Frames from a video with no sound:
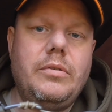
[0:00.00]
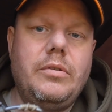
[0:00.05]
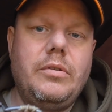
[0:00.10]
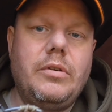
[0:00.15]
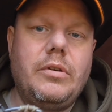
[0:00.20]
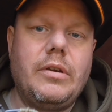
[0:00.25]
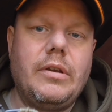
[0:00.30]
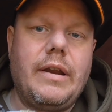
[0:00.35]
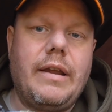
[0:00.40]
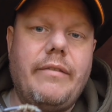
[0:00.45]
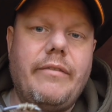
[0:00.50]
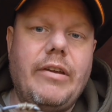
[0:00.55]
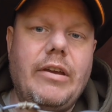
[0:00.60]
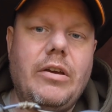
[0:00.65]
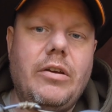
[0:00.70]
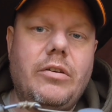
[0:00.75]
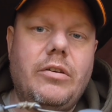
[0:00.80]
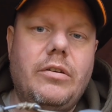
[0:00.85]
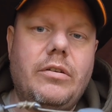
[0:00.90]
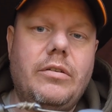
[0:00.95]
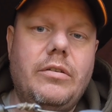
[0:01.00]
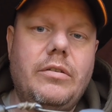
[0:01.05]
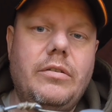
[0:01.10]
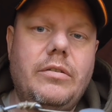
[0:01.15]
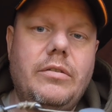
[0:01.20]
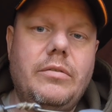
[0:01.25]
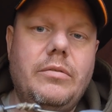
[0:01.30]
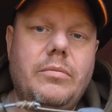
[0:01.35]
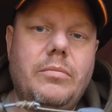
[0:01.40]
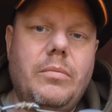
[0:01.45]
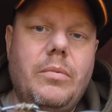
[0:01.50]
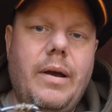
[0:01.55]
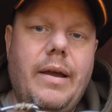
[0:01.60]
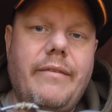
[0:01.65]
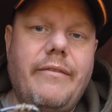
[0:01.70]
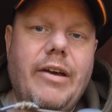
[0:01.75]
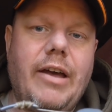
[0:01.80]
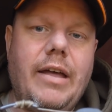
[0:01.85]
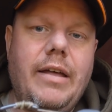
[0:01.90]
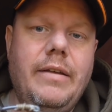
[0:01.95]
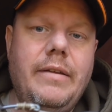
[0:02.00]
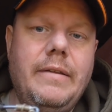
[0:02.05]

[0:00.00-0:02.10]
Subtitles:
you can have it on whatever.